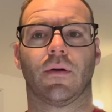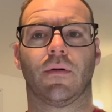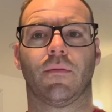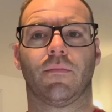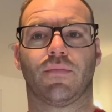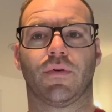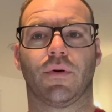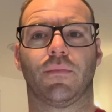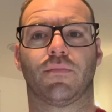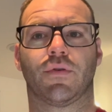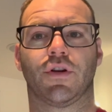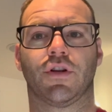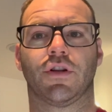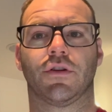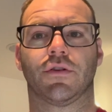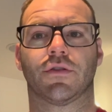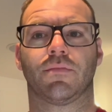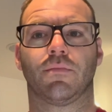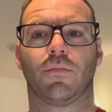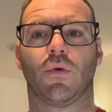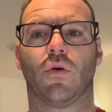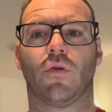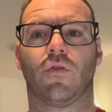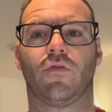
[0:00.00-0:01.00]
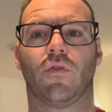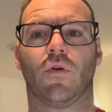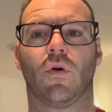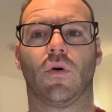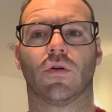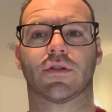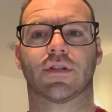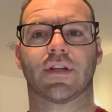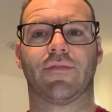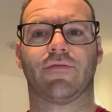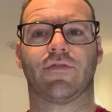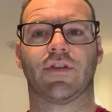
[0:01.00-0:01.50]
produce more
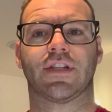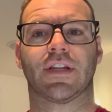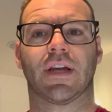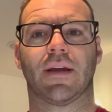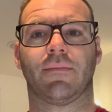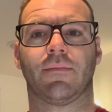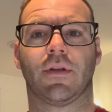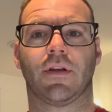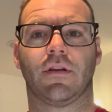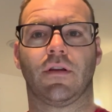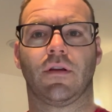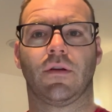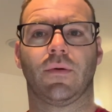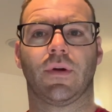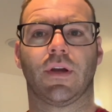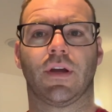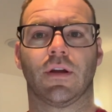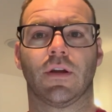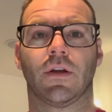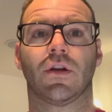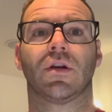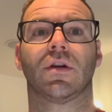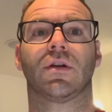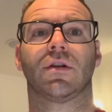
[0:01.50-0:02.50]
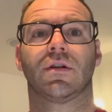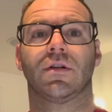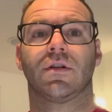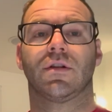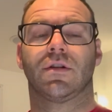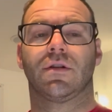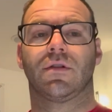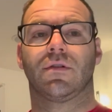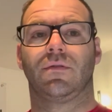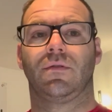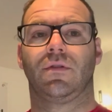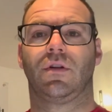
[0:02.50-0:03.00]
force every time that
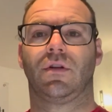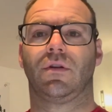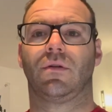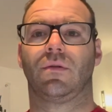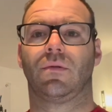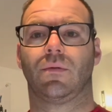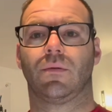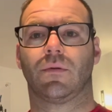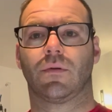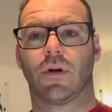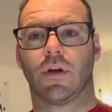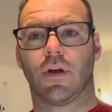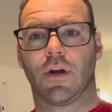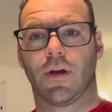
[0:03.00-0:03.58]
you